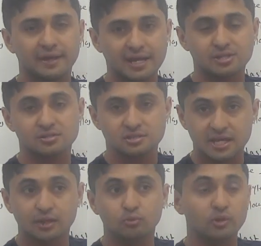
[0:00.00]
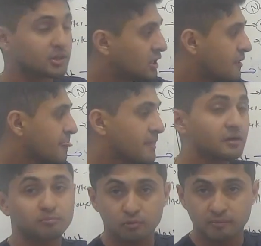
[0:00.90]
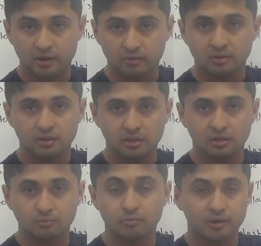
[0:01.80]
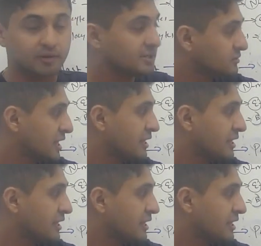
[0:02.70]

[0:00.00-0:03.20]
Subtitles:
and actually stay with the bone marrow house.